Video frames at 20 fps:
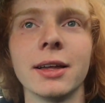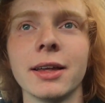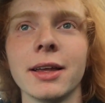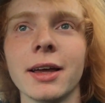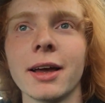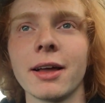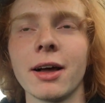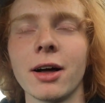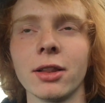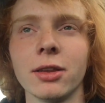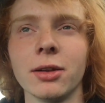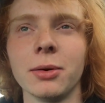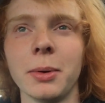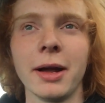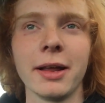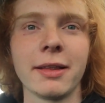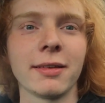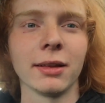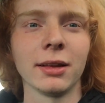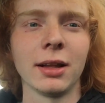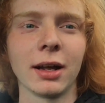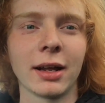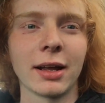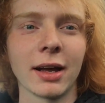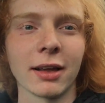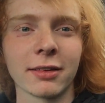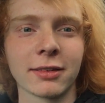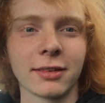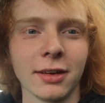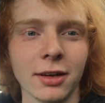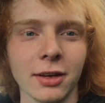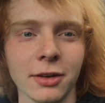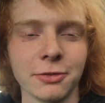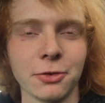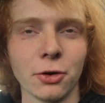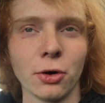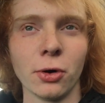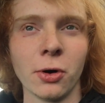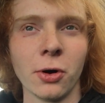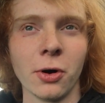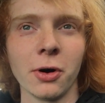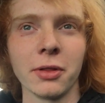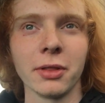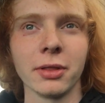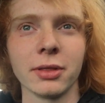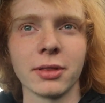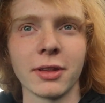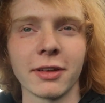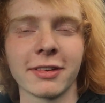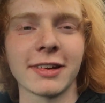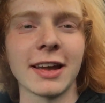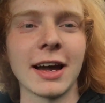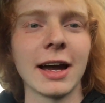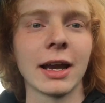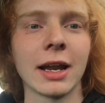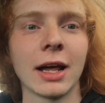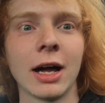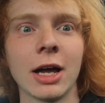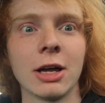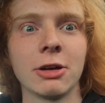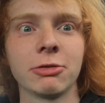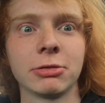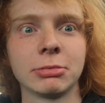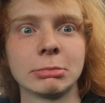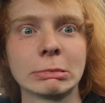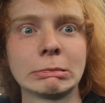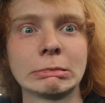Yeah, on the way to Lancaster for the skydive.